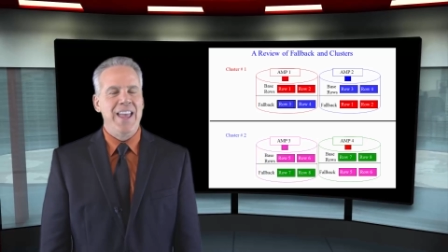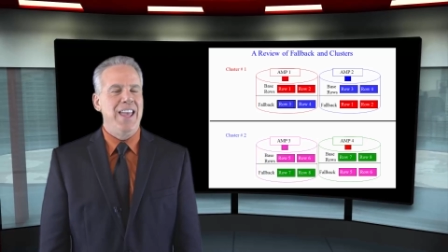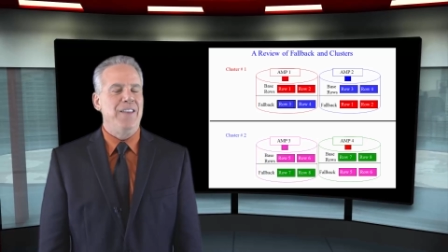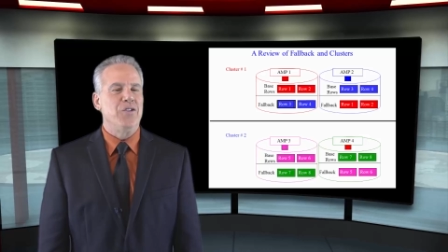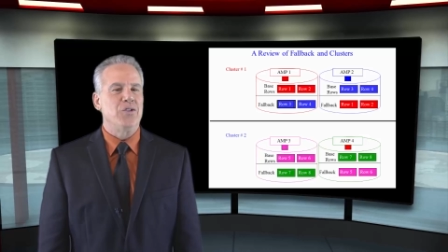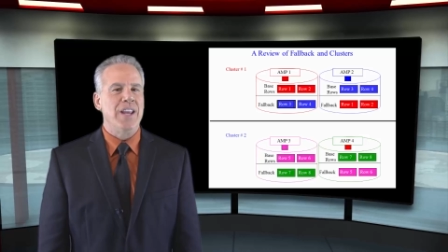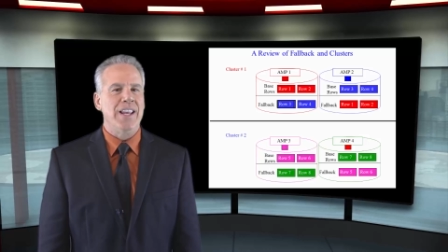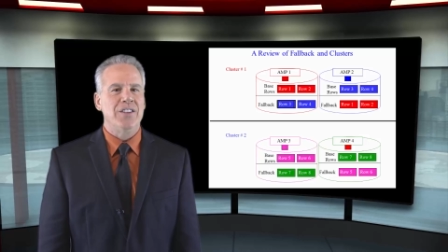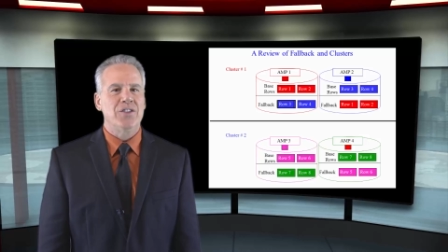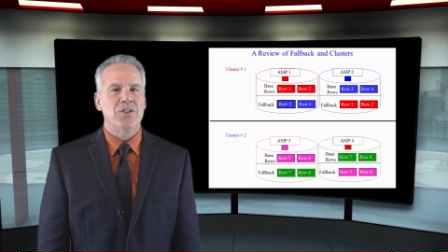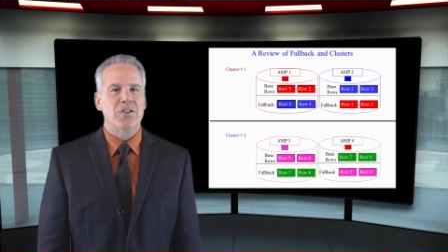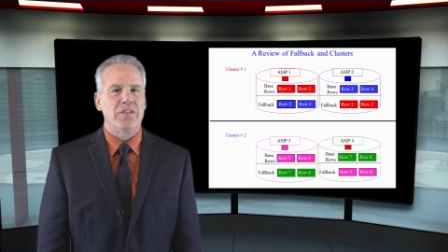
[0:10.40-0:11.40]
if you're
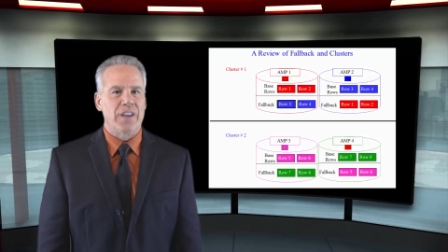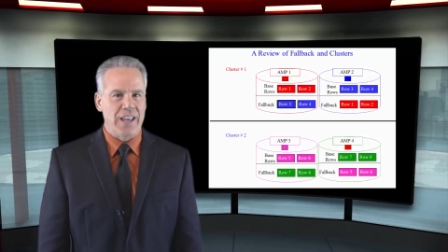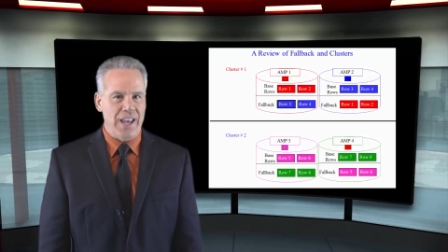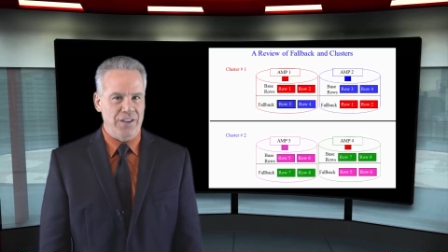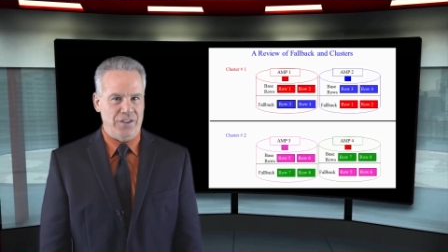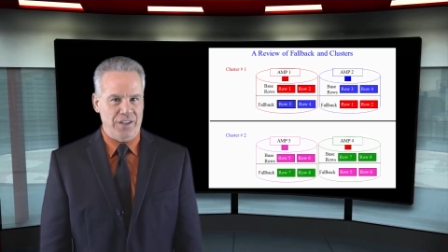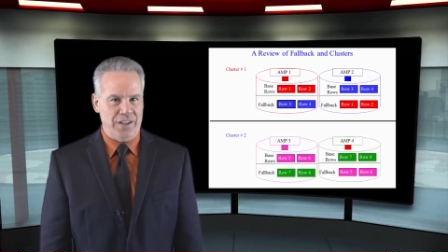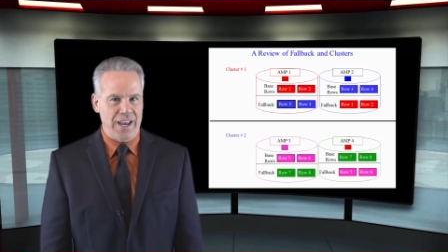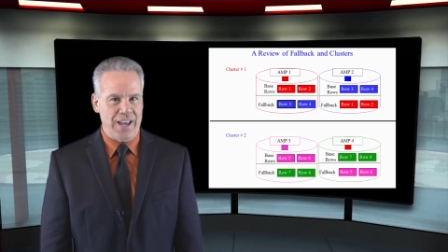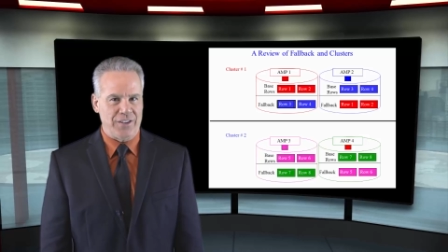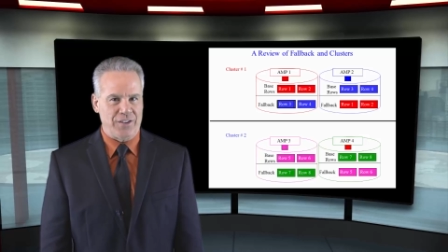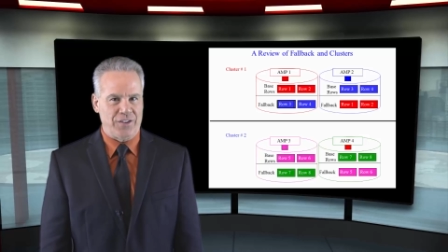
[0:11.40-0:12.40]
taking certification
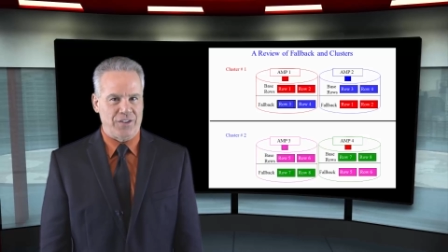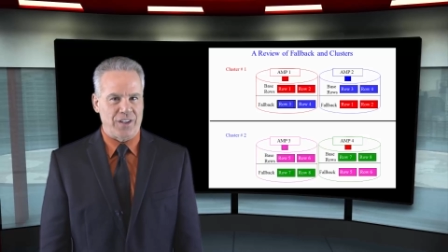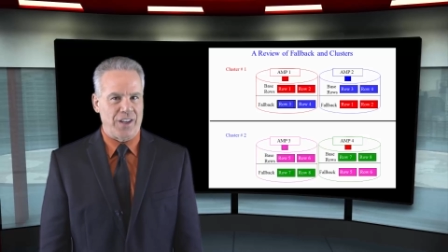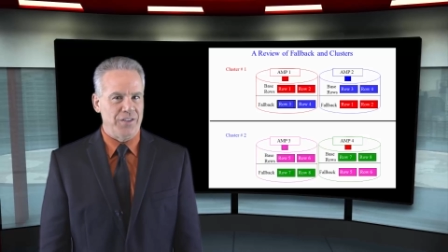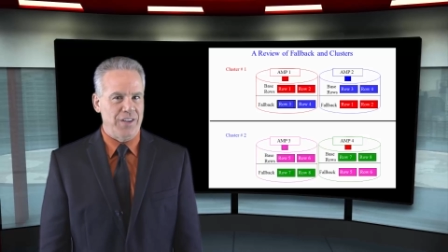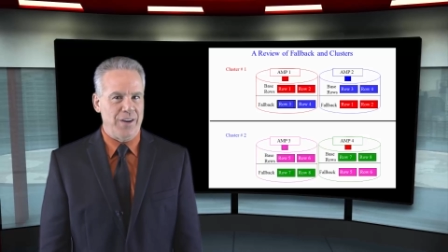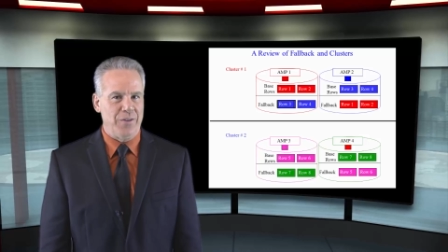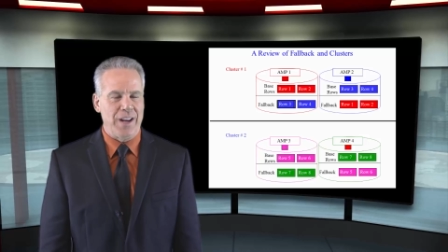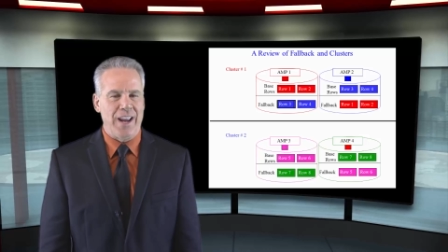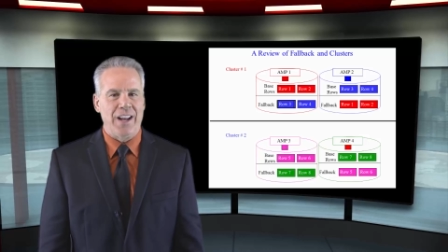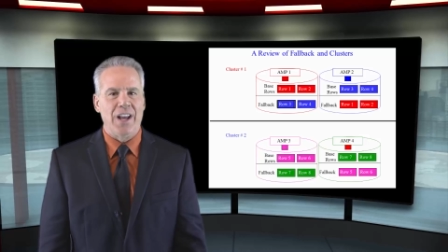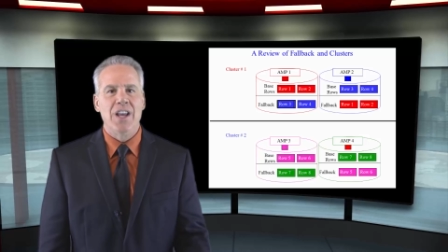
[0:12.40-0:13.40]
tests on
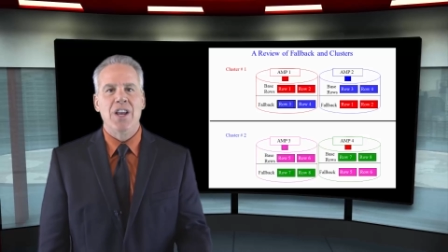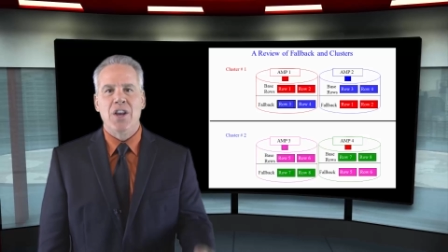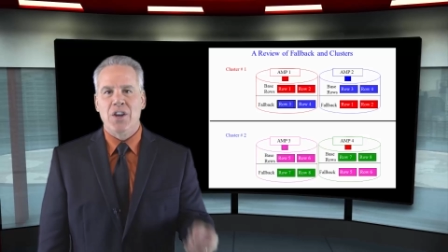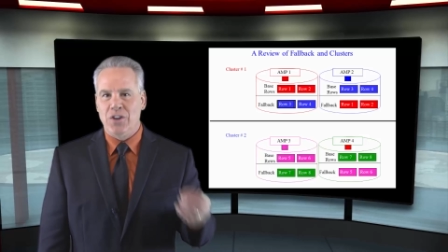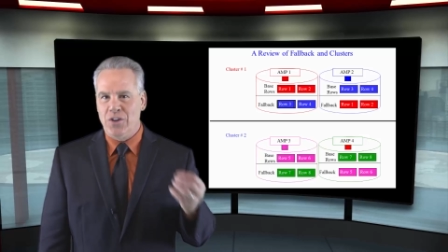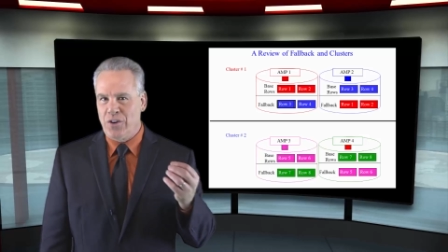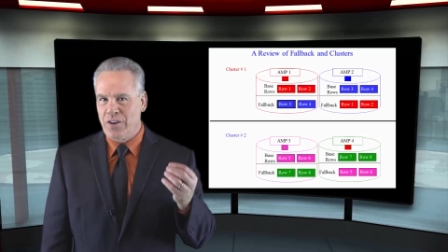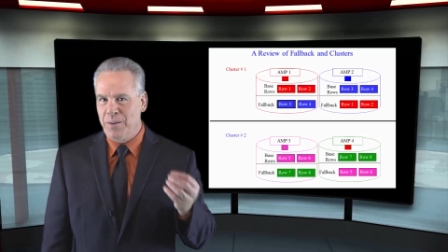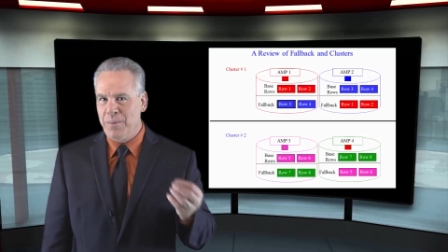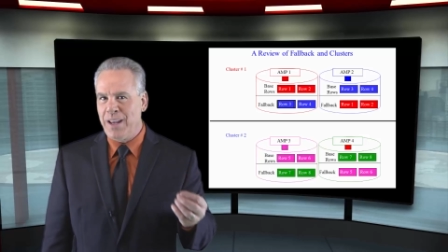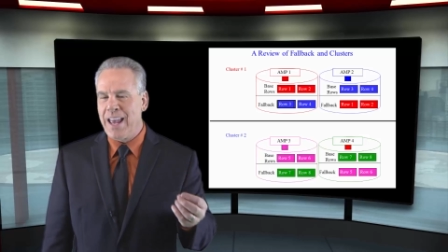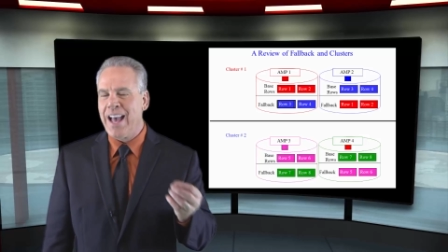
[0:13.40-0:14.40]
Teradata, you're going to
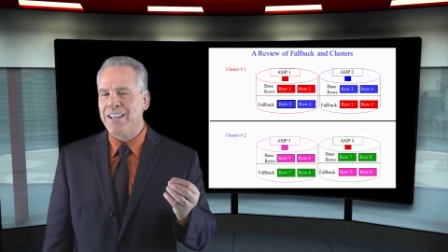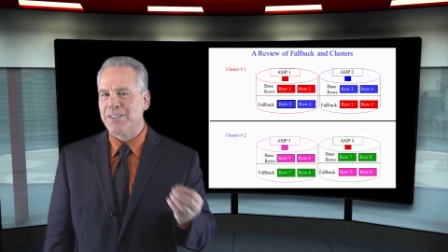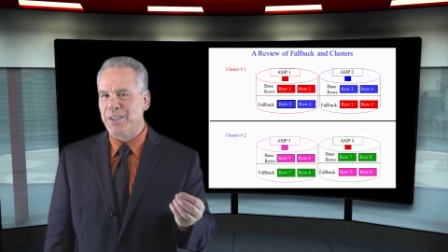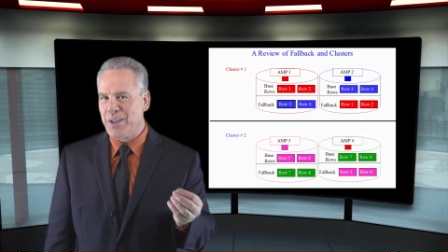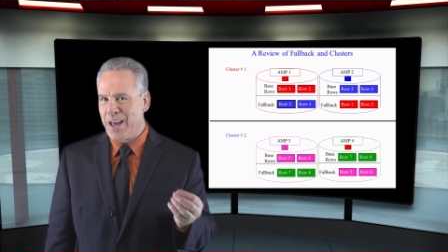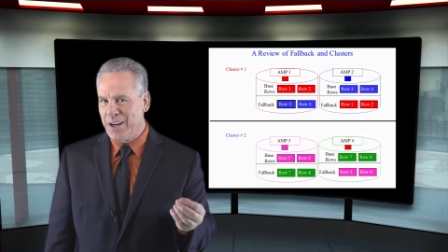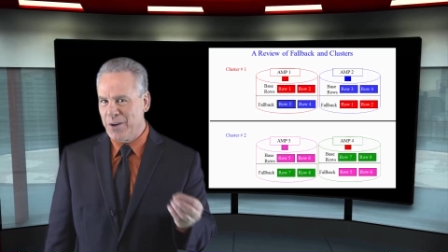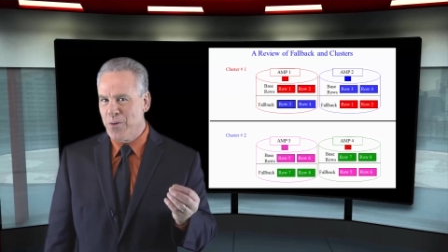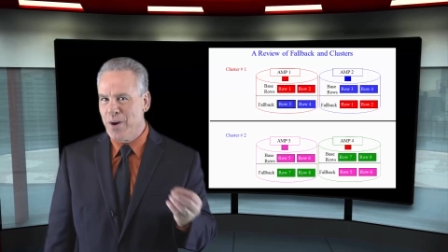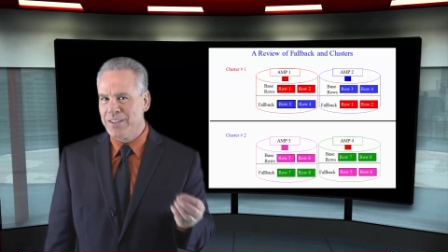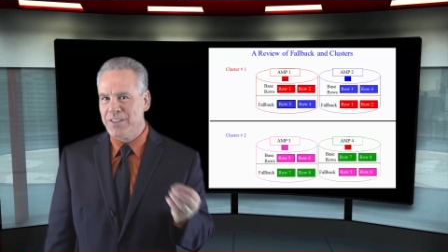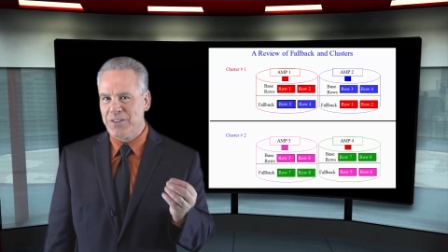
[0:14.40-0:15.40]
be asked a lot of
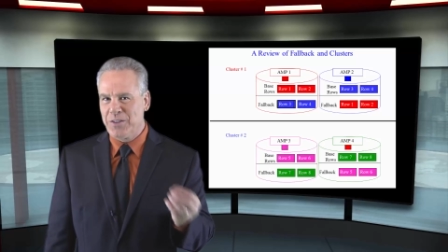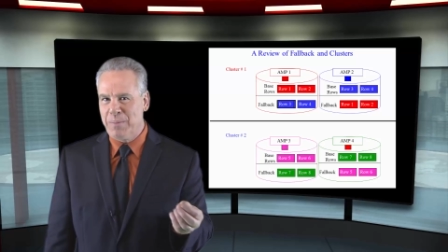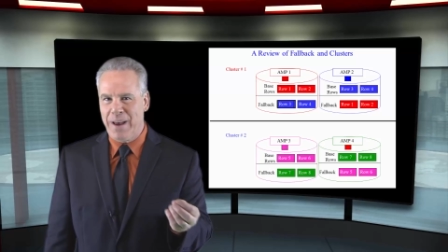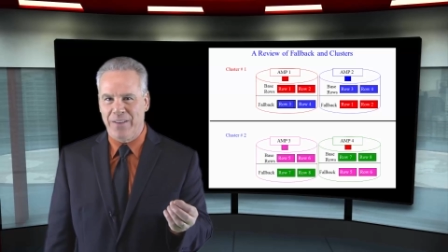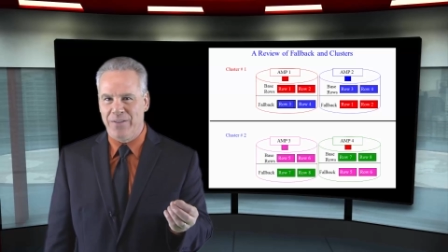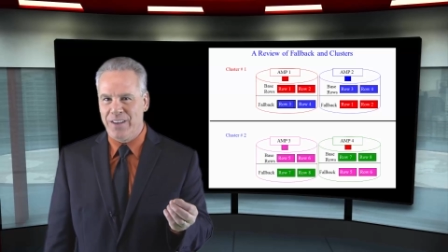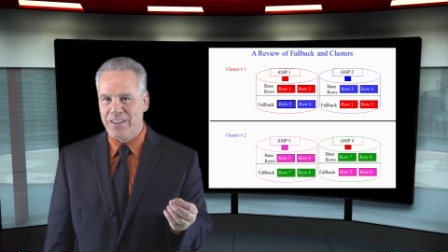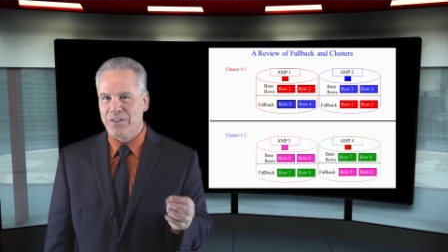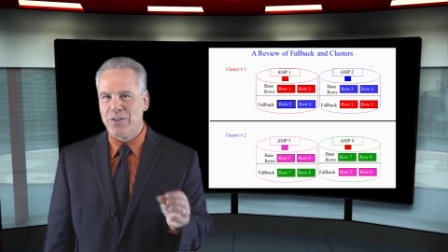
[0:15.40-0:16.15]
questions about this.